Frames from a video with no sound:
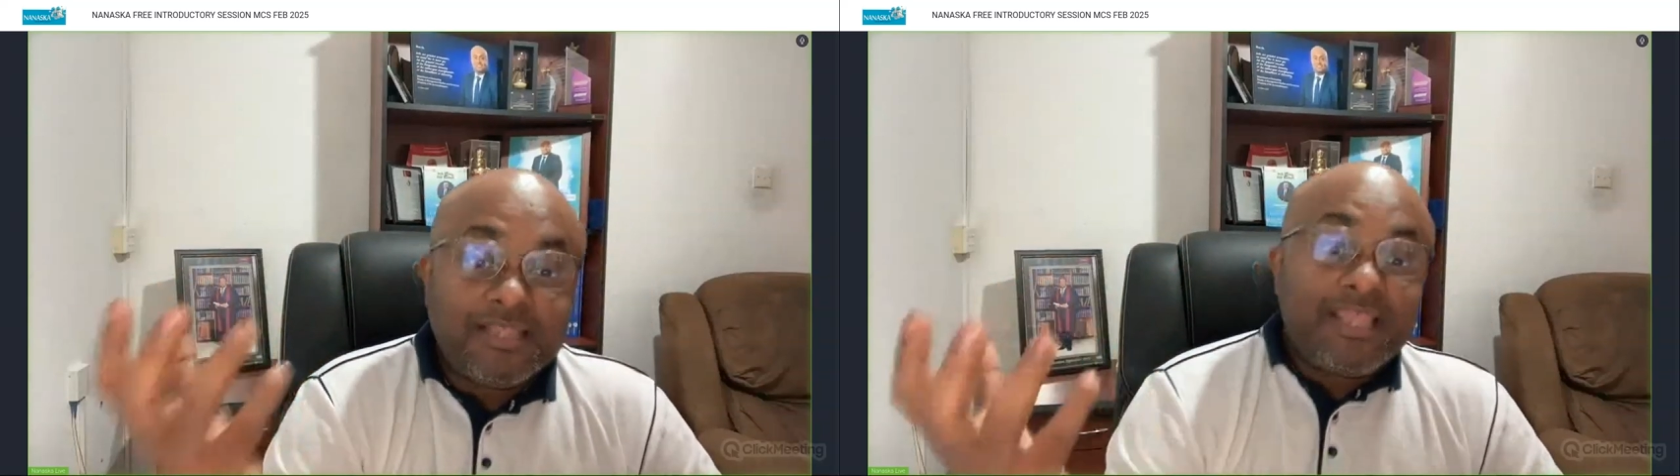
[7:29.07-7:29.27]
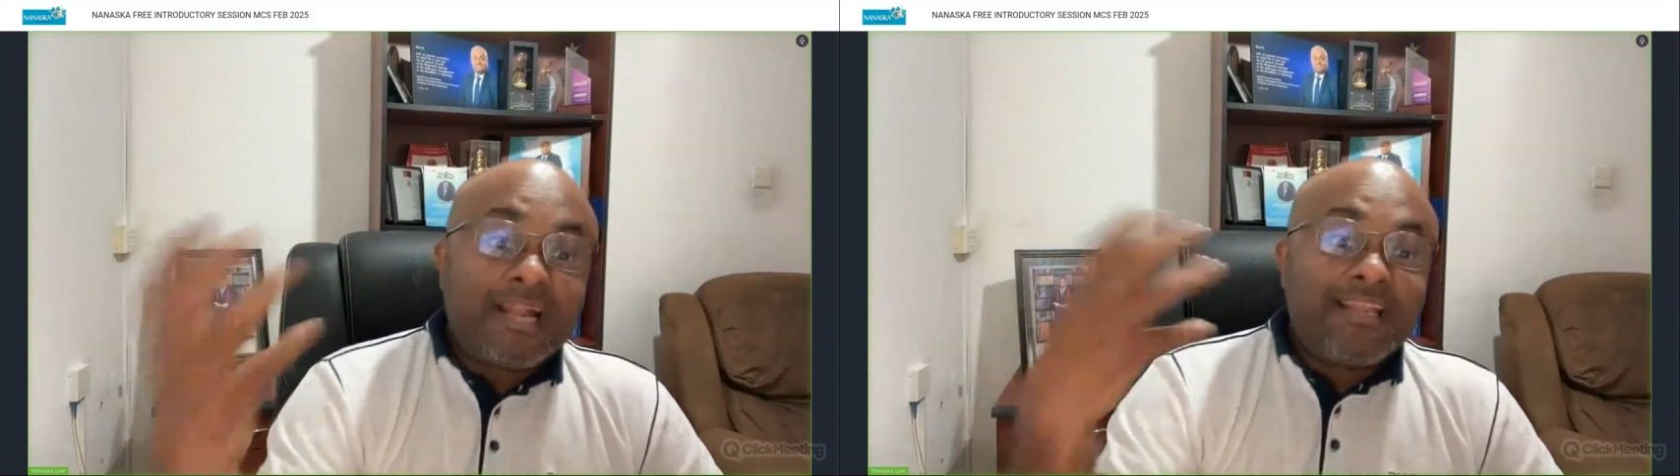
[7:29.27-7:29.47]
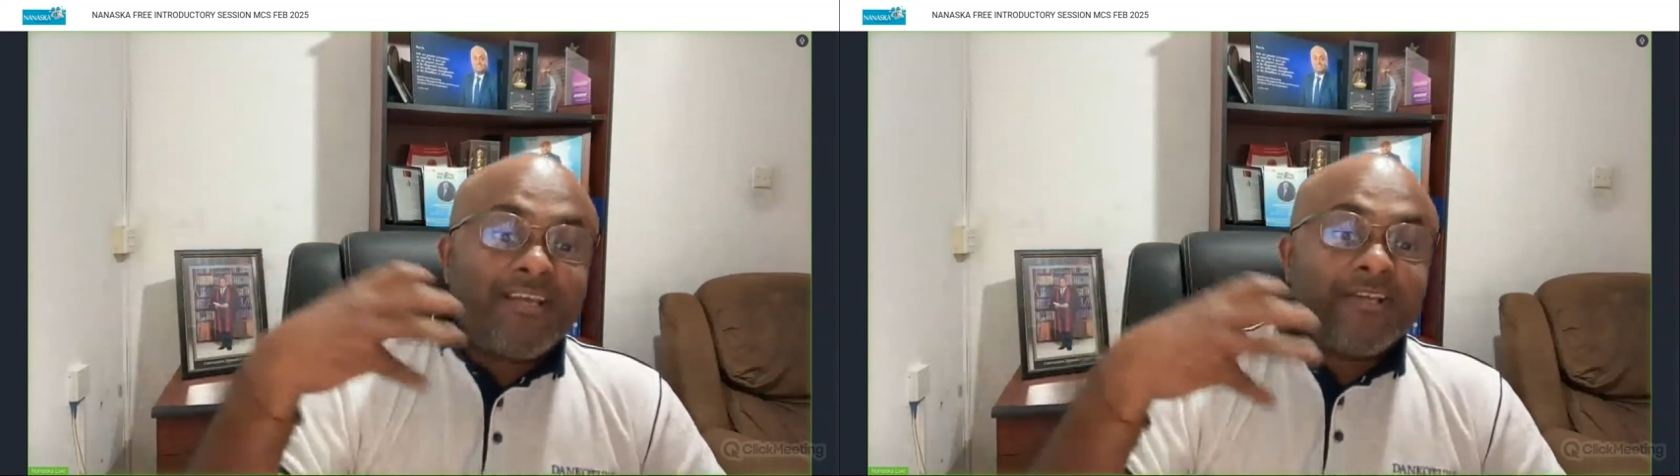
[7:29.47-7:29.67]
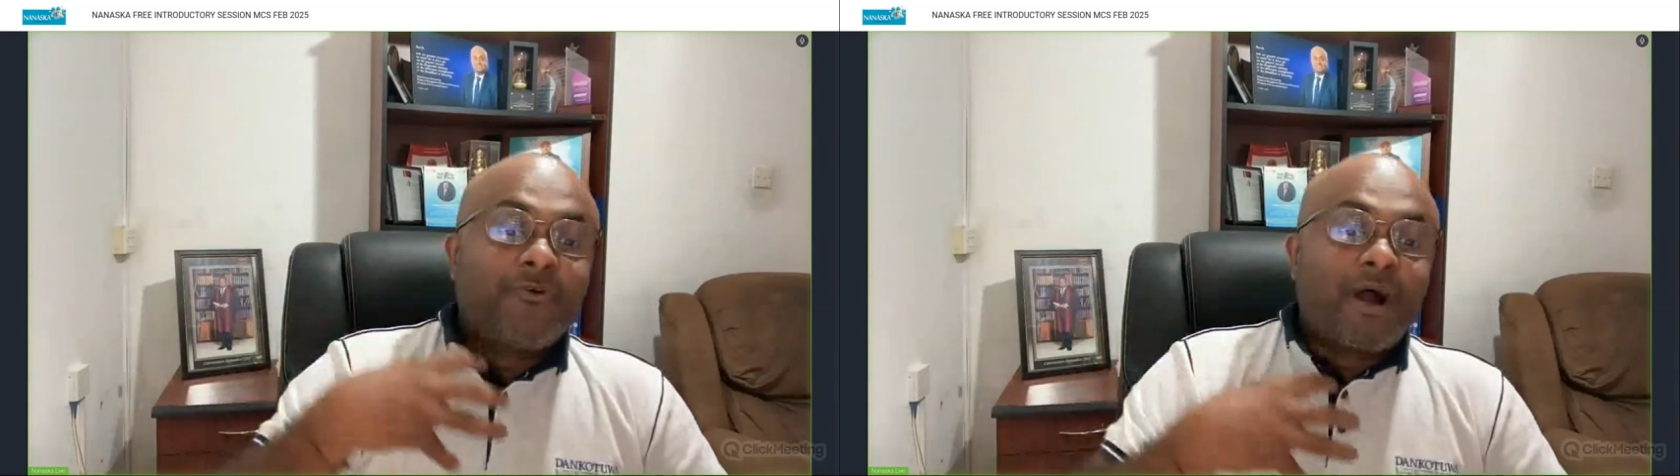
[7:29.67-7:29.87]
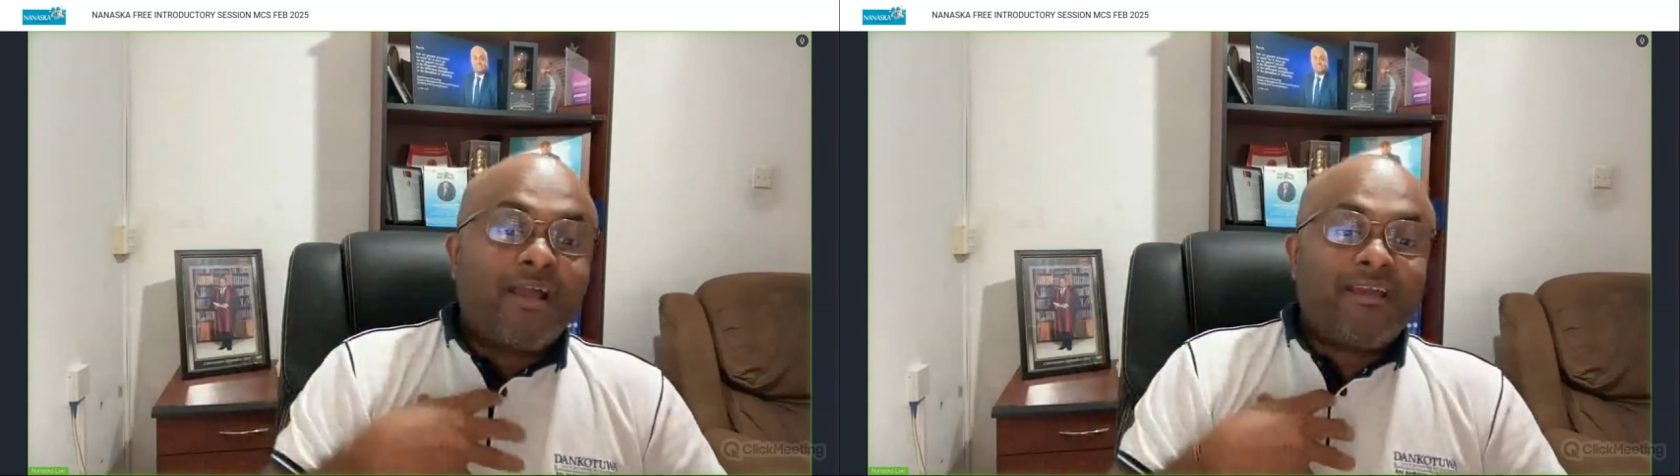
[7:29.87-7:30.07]
That is
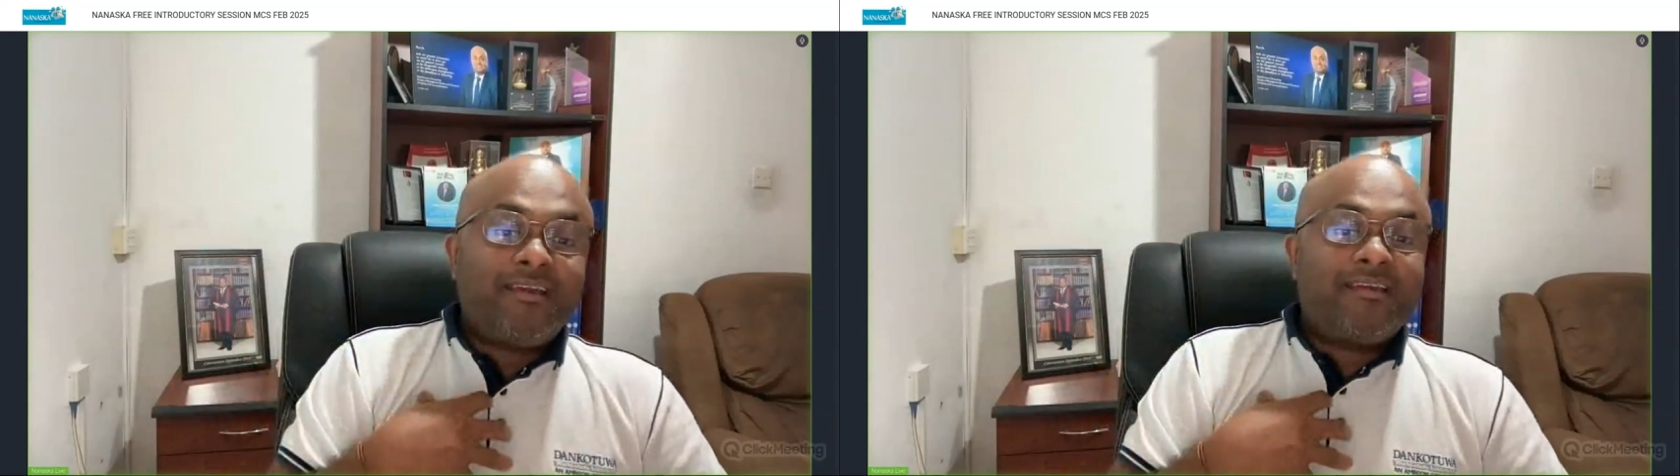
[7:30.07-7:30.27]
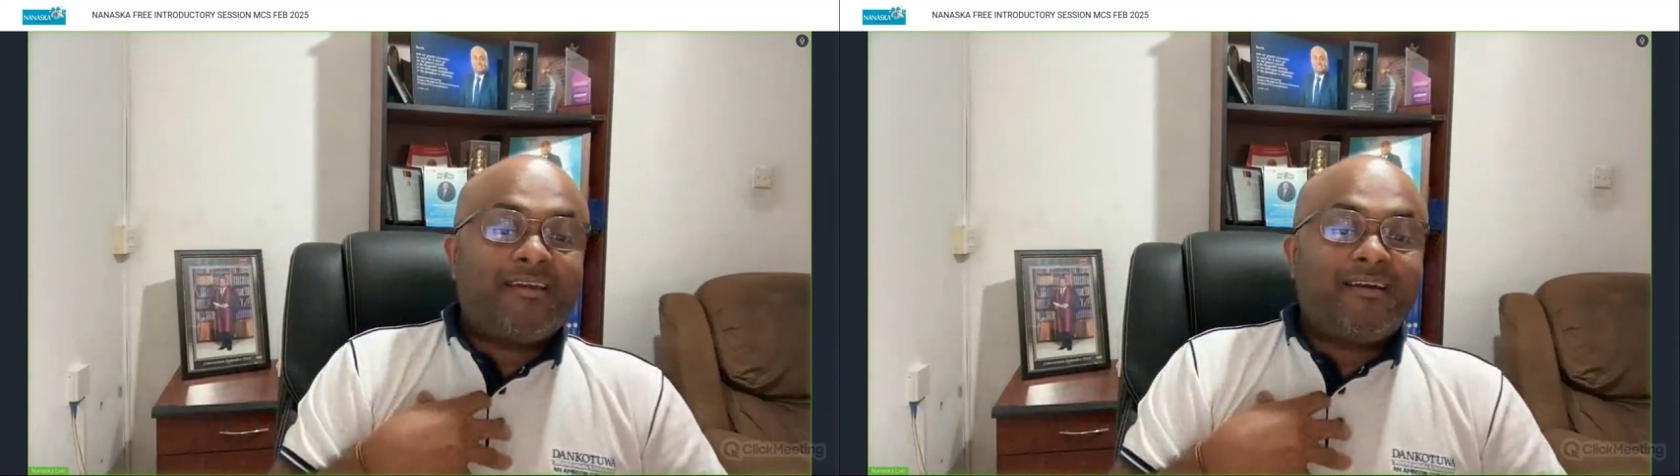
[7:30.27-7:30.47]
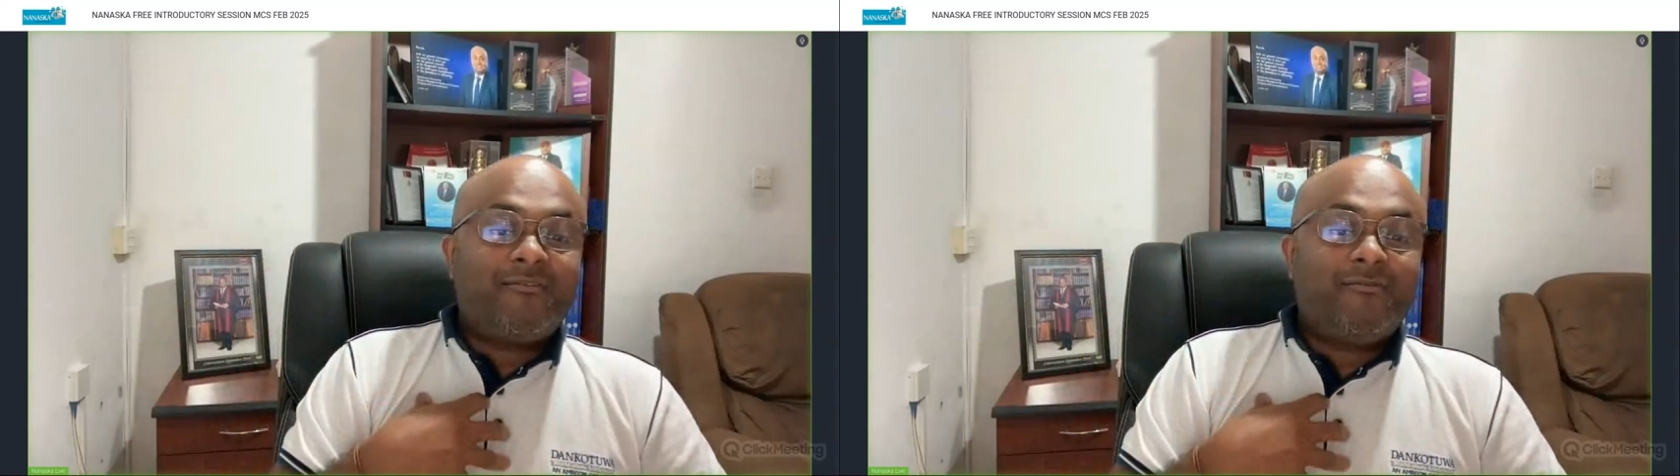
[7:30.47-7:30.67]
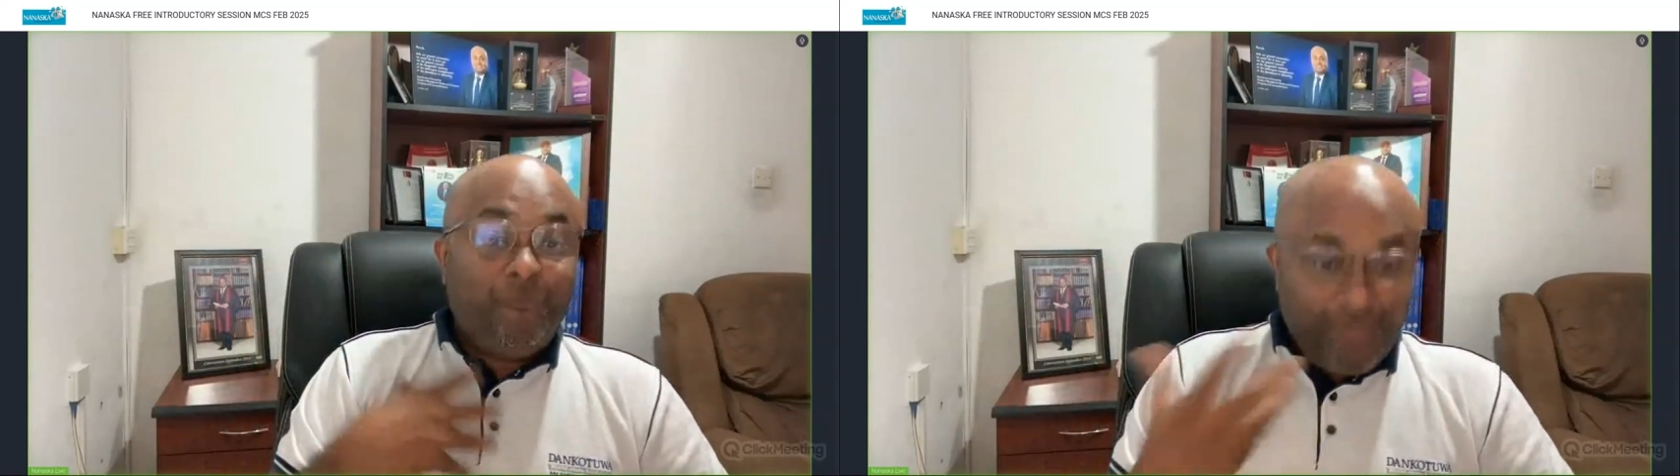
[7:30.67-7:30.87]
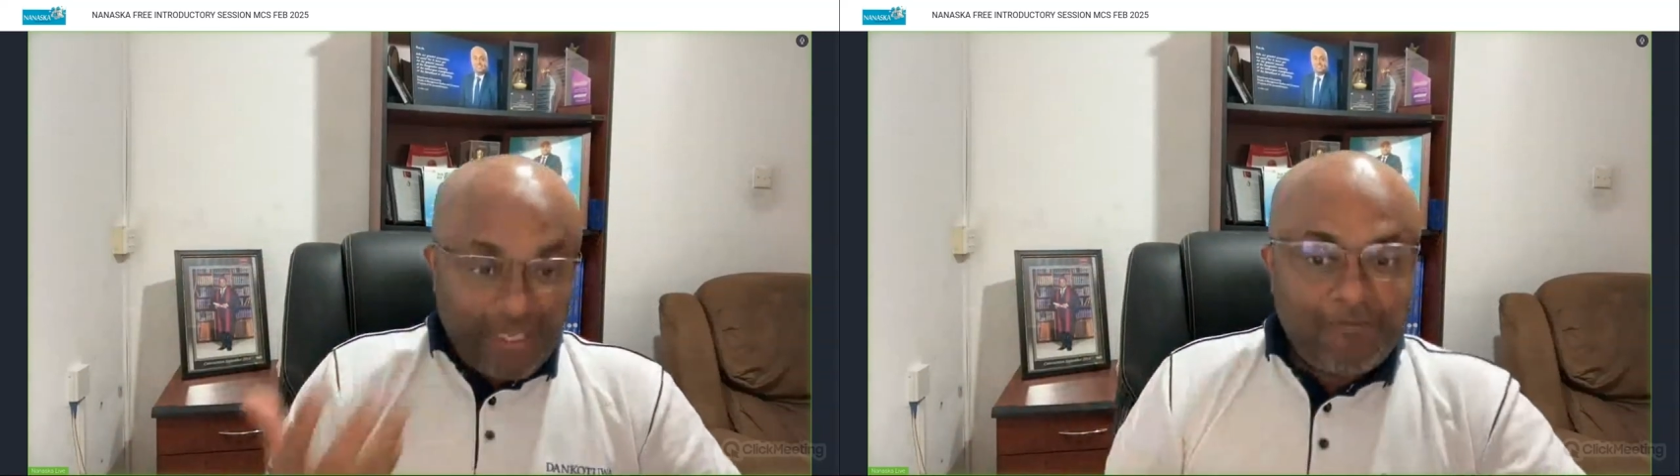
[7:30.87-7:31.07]
why
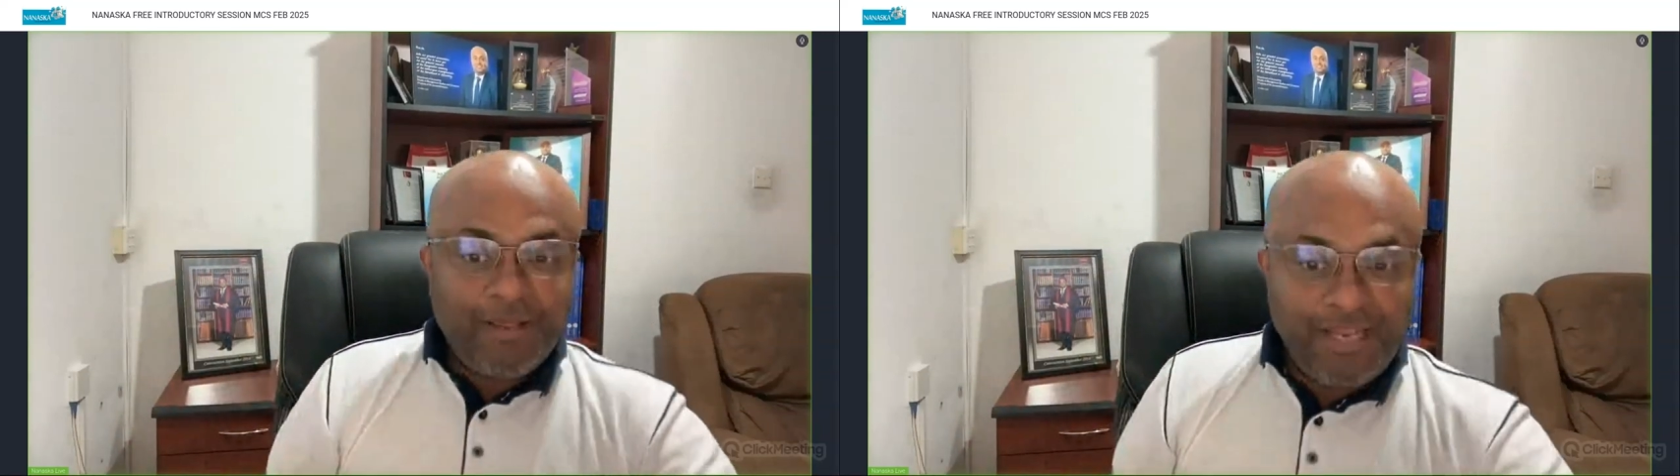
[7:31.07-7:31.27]
we